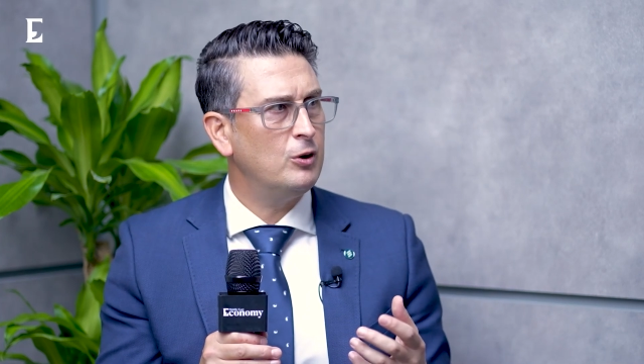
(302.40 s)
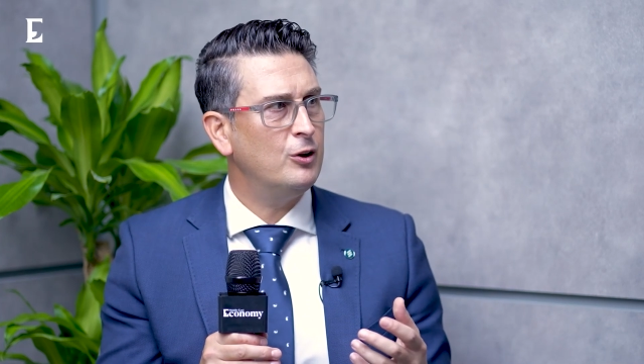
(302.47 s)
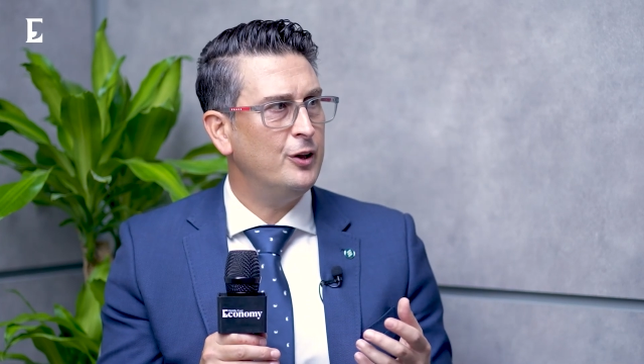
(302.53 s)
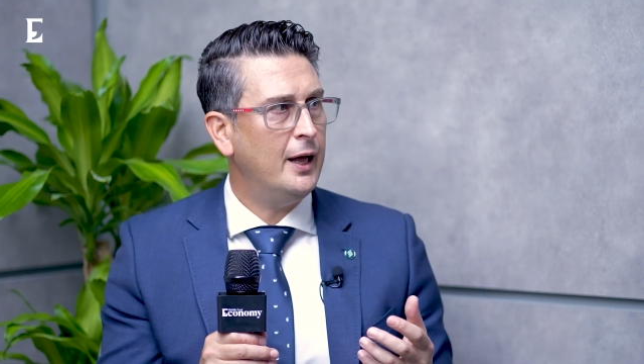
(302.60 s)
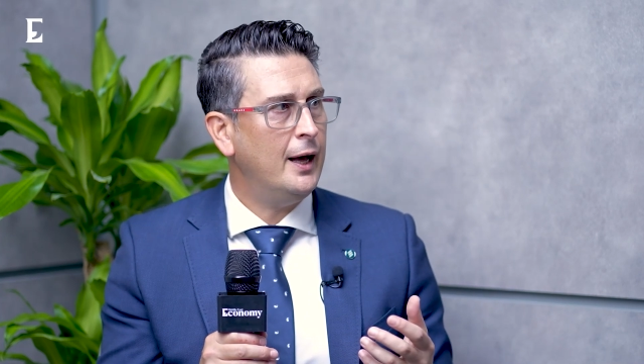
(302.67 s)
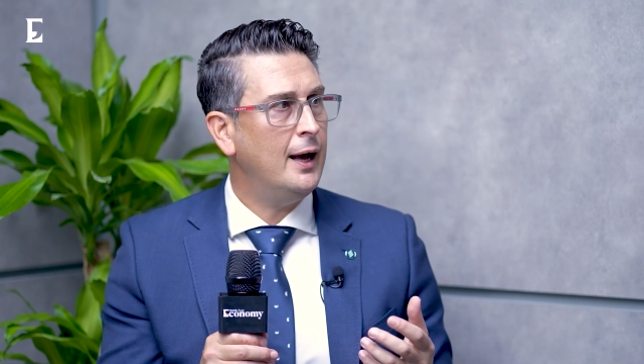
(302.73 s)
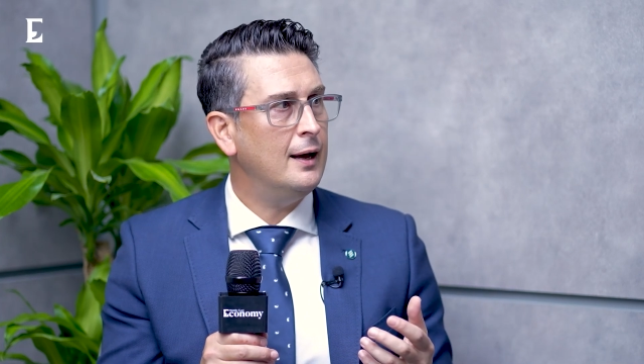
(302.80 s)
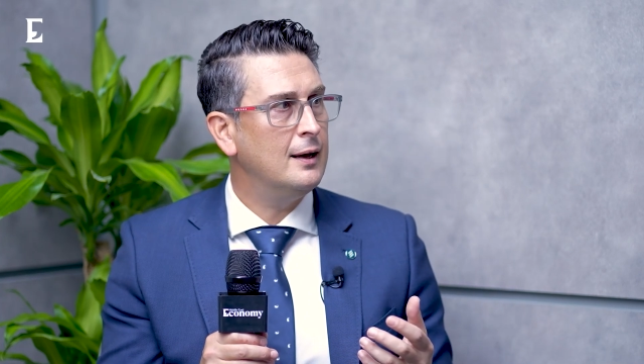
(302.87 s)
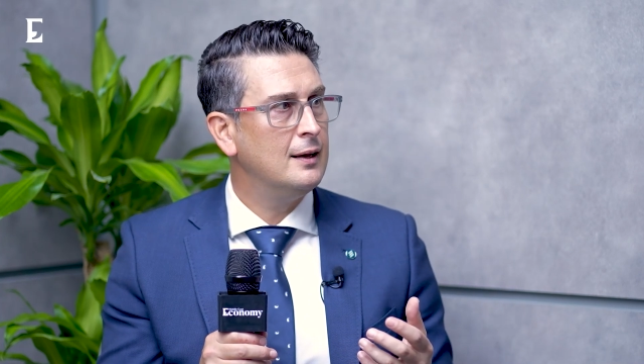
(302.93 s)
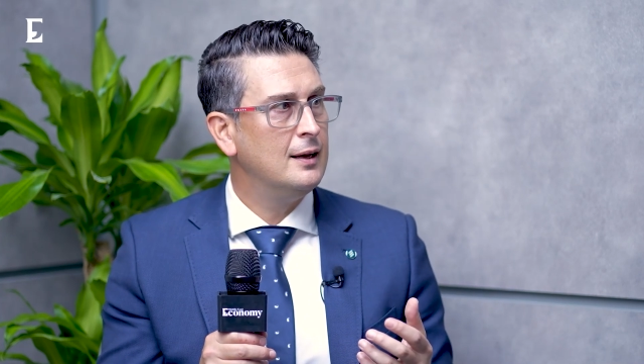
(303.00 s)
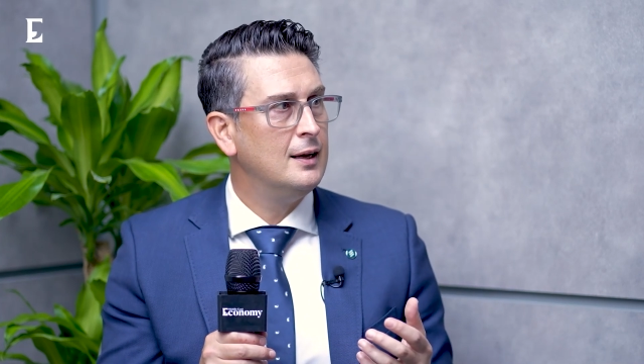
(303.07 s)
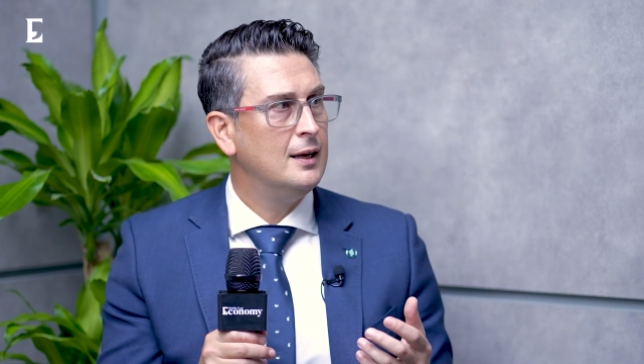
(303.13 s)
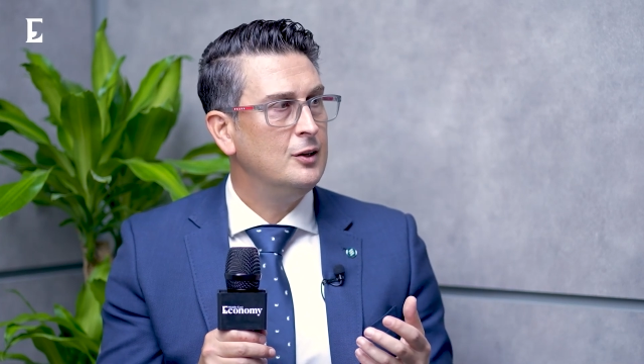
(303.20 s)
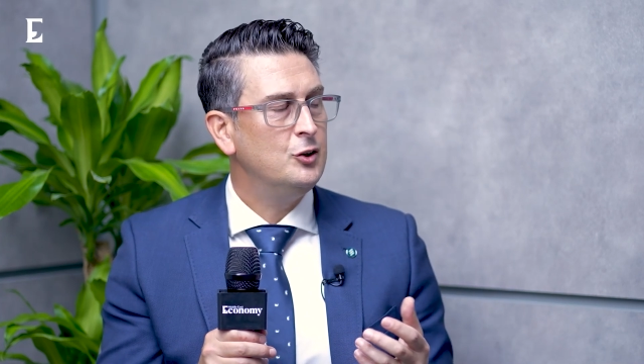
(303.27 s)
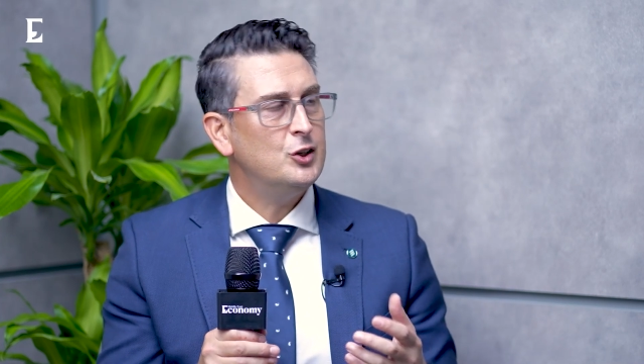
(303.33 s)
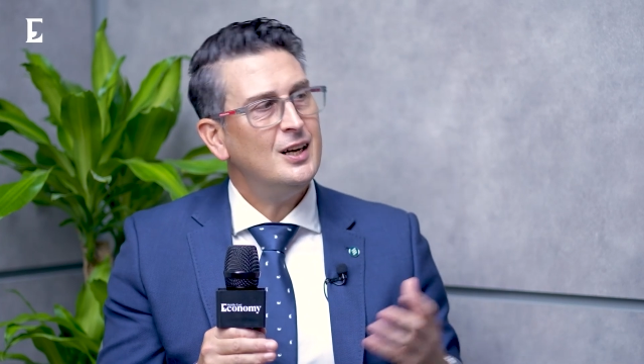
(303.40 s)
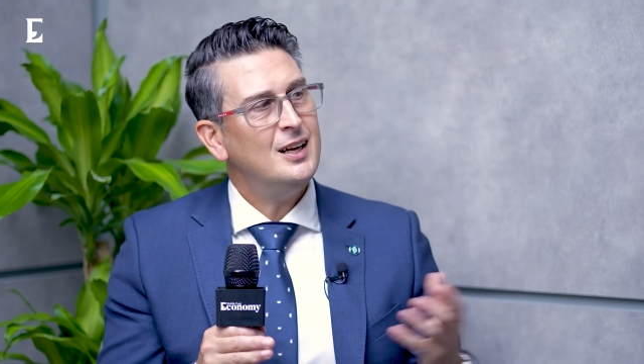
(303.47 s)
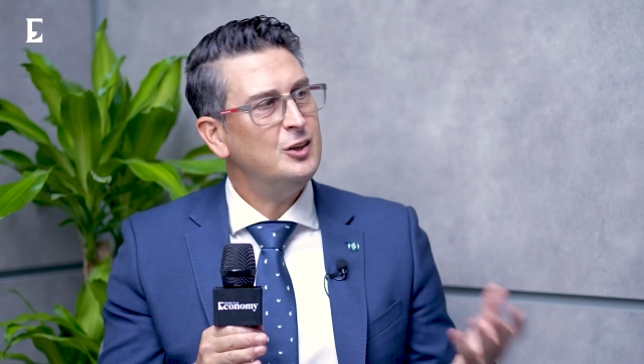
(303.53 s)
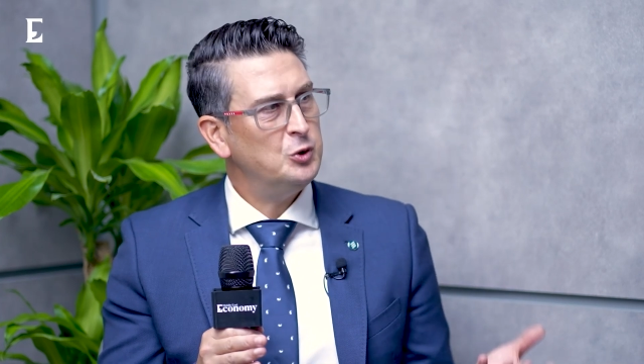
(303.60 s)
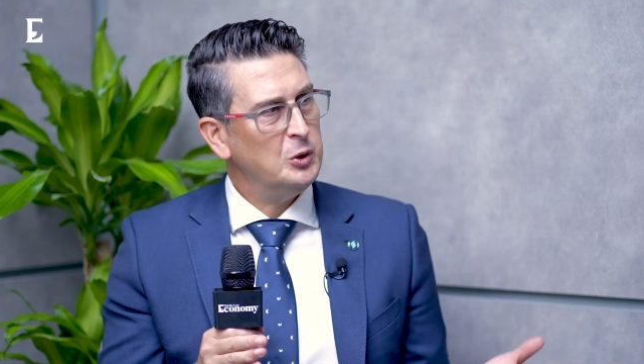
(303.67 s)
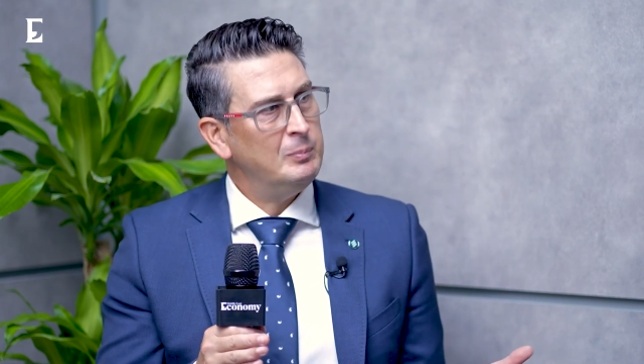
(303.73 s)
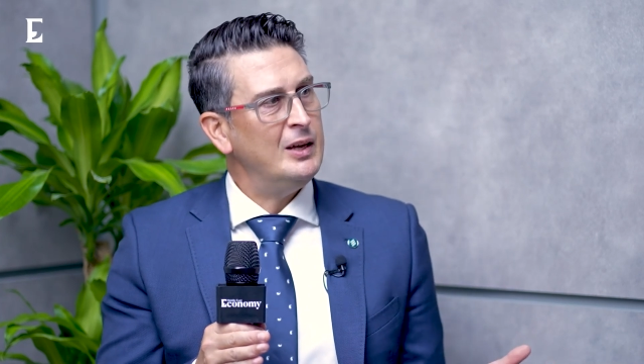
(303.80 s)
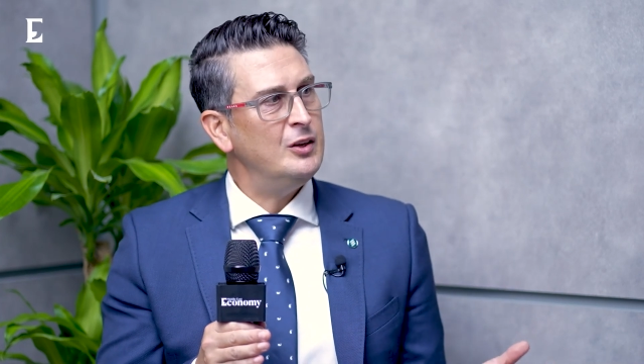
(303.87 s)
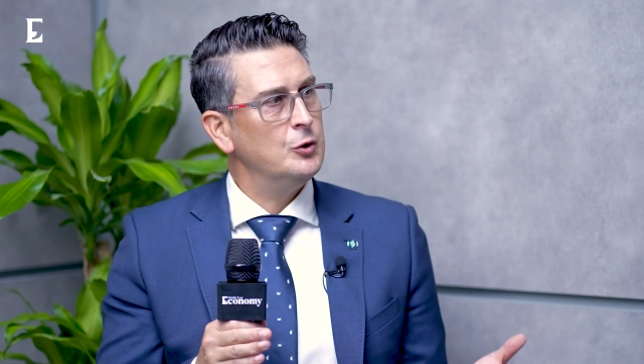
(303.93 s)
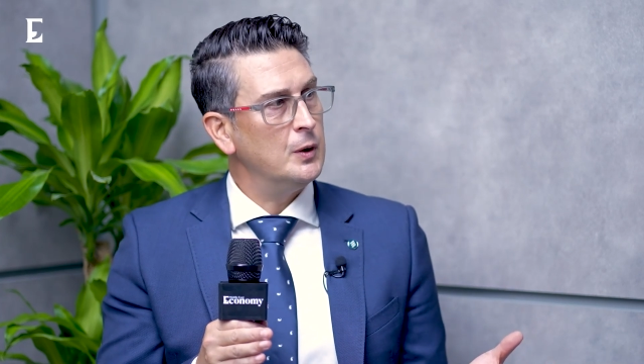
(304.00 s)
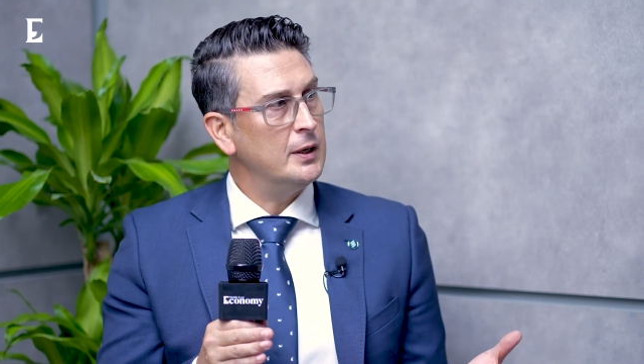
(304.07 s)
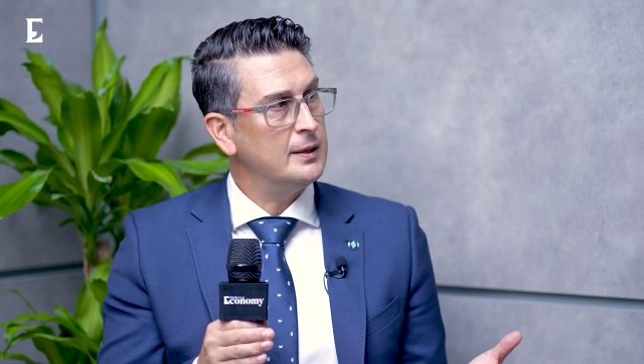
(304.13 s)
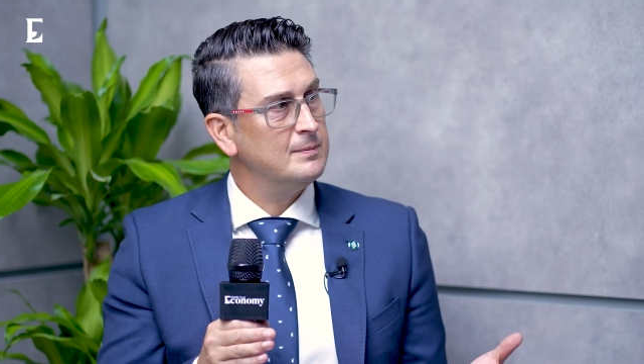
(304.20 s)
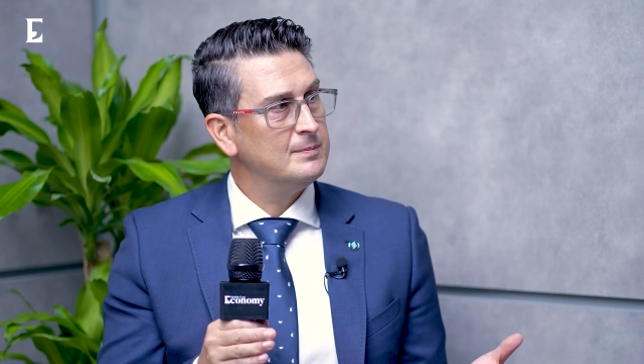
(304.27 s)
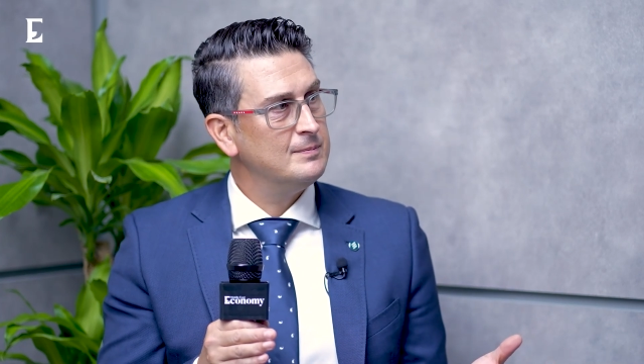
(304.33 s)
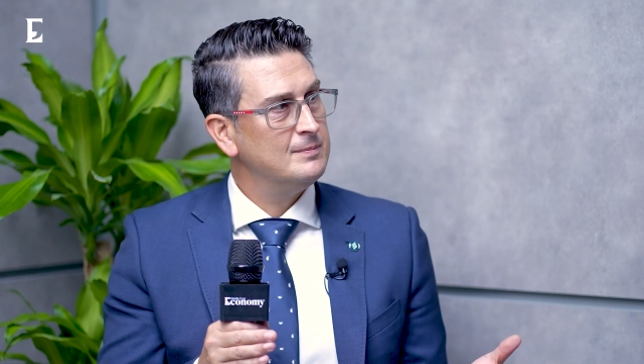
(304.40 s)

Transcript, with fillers: all of that, you can't do it manually.